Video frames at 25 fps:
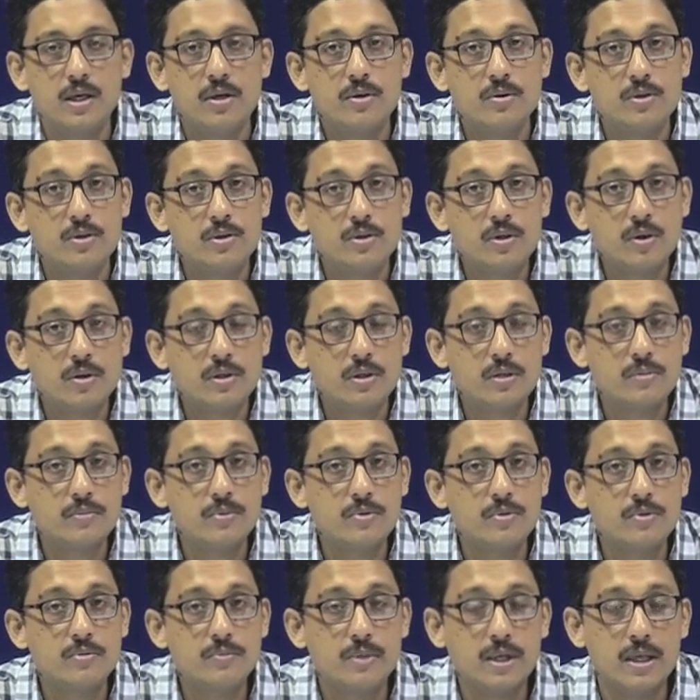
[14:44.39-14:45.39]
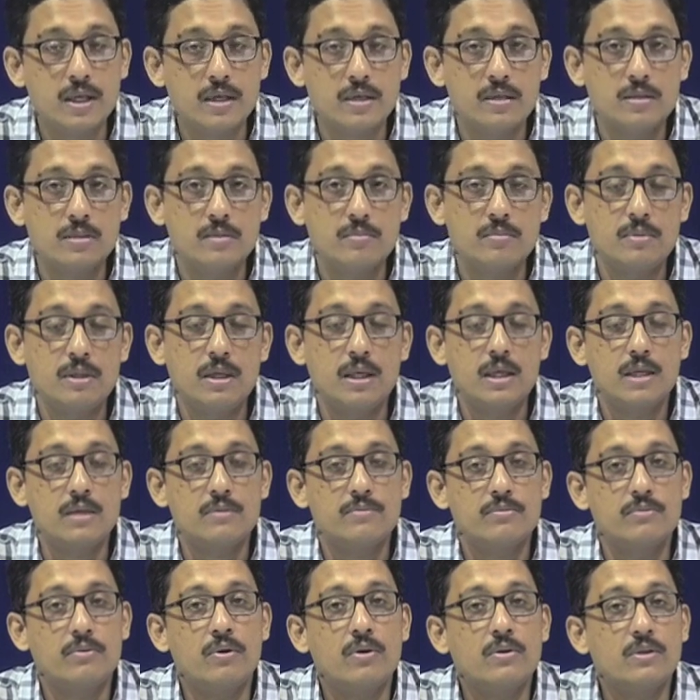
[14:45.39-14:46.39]
We talked about mechanism like
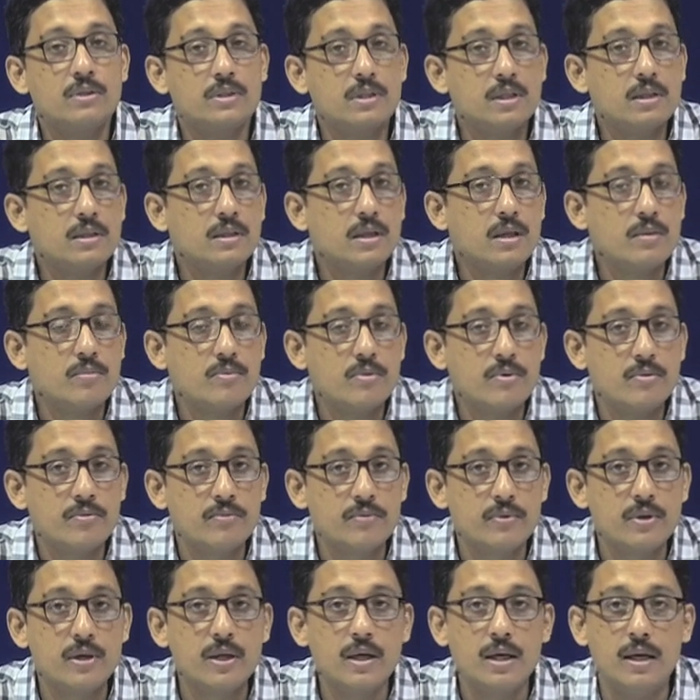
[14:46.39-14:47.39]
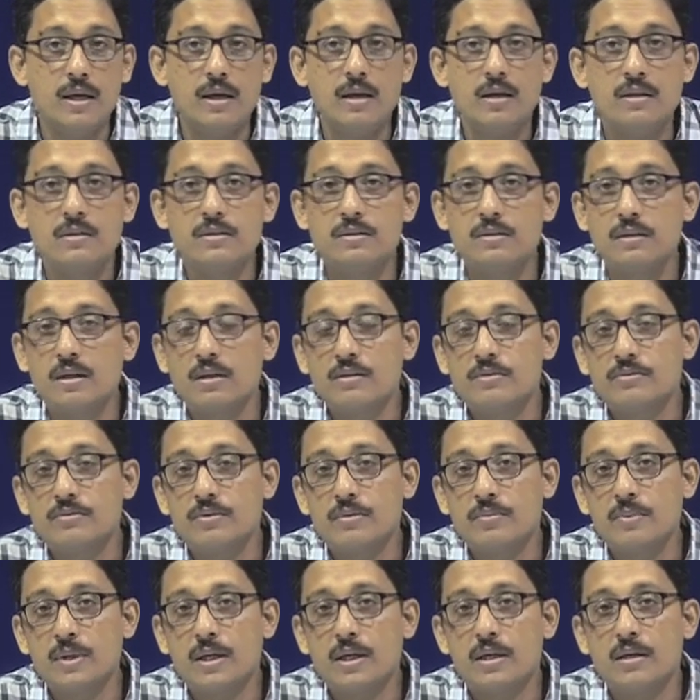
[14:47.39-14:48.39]
Foster type of energy
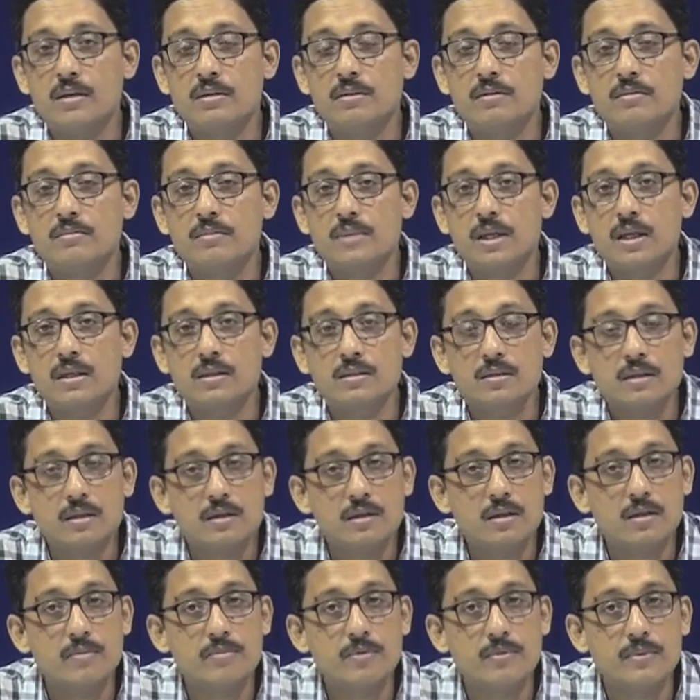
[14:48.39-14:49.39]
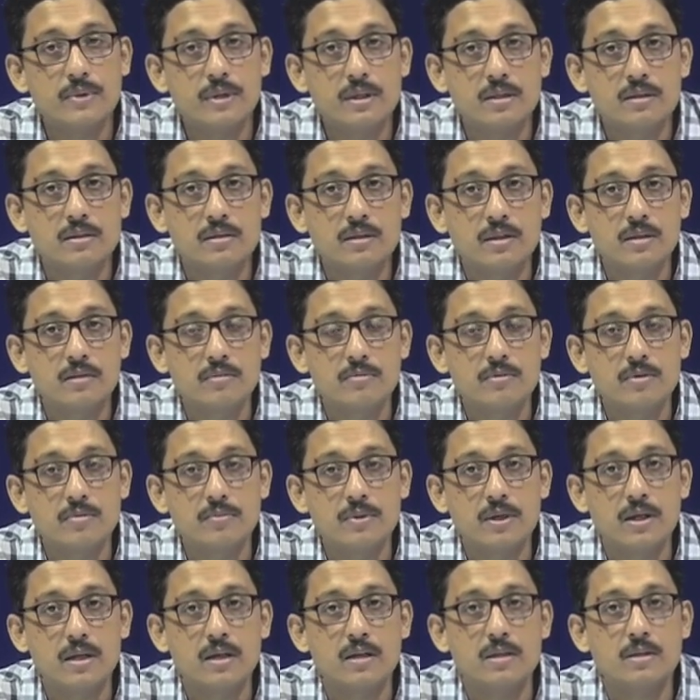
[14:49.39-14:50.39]
transfer mechanism, Dexter type of energy transfer
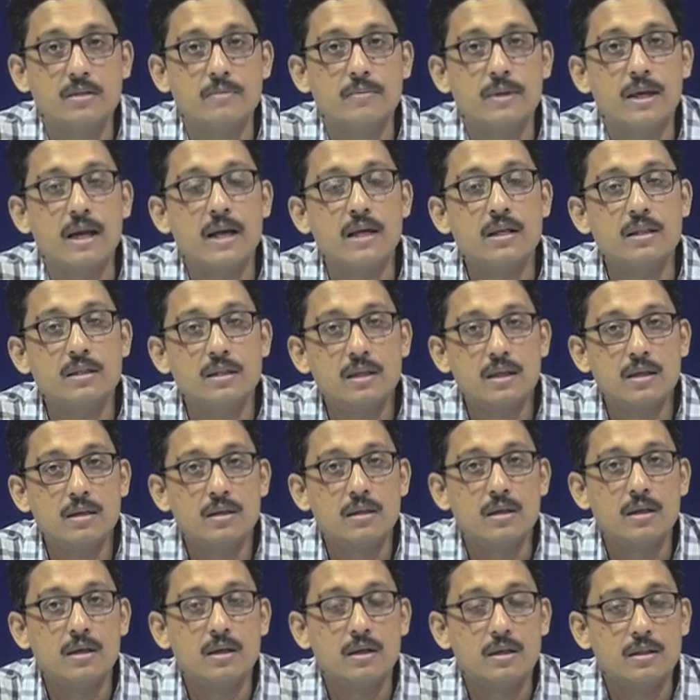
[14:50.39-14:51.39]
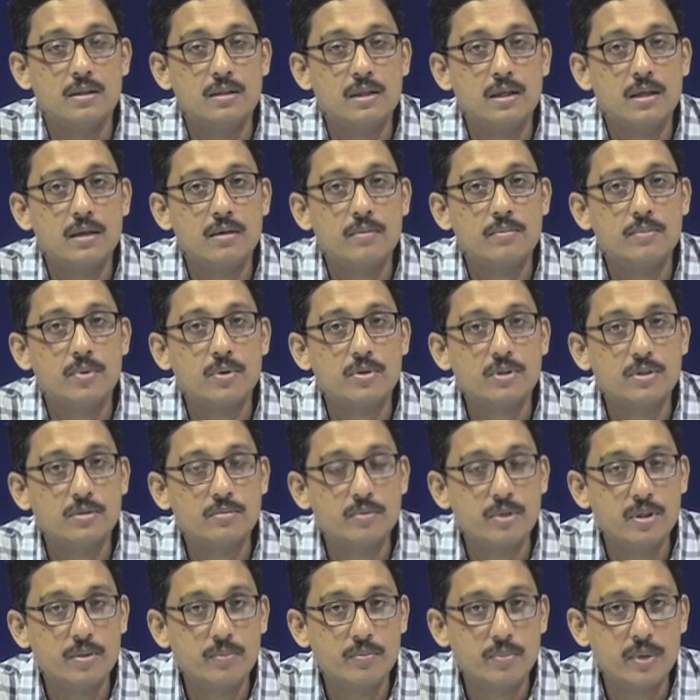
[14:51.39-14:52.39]
mechanism, and their
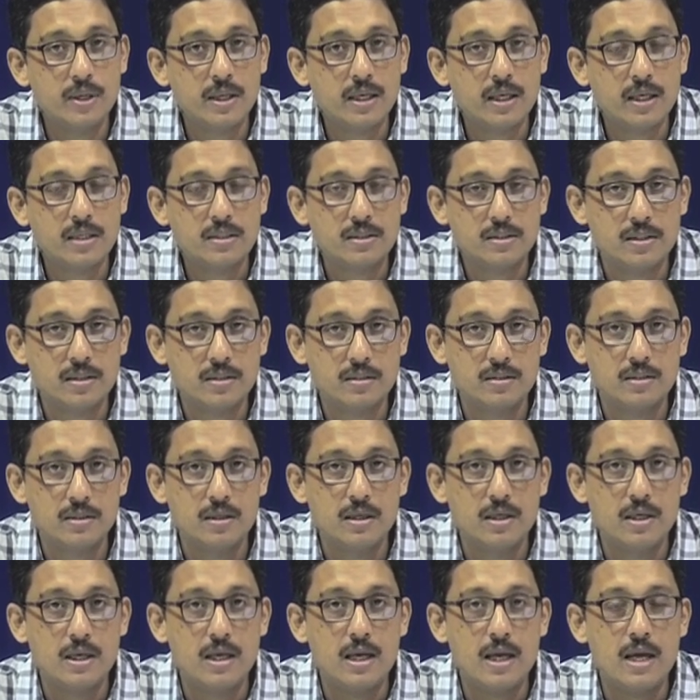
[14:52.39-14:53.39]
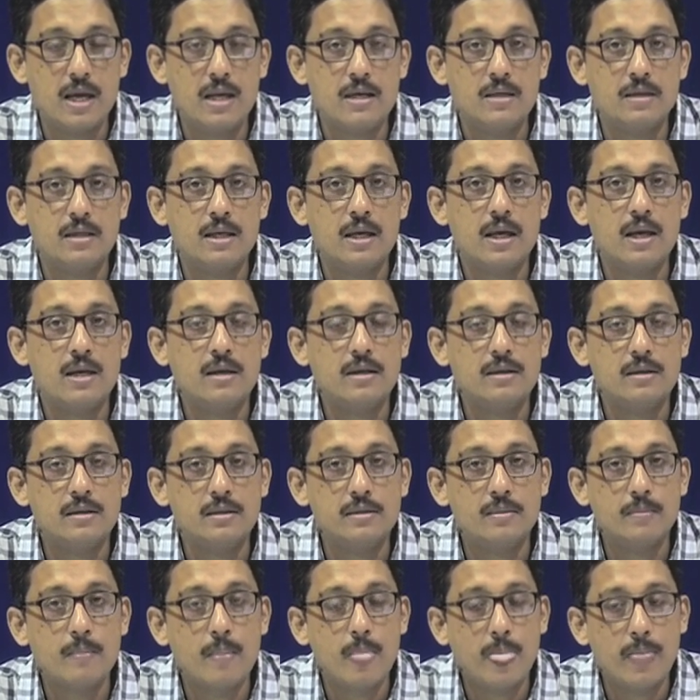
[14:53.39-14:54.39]
possible implications,
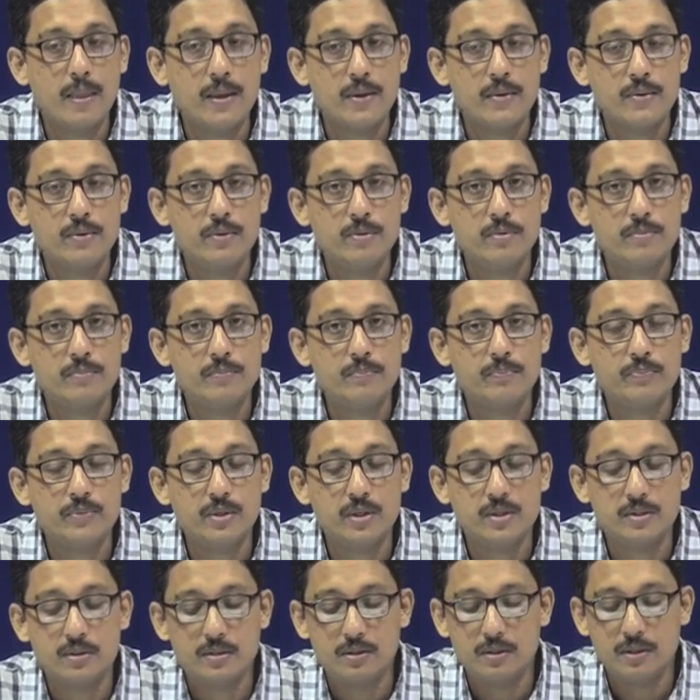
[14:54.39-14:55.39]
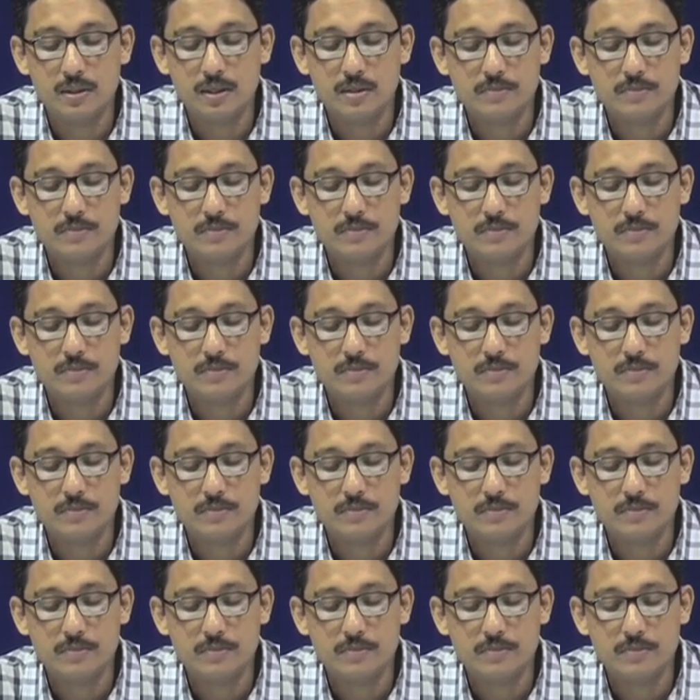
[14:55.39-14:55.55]
and you know, this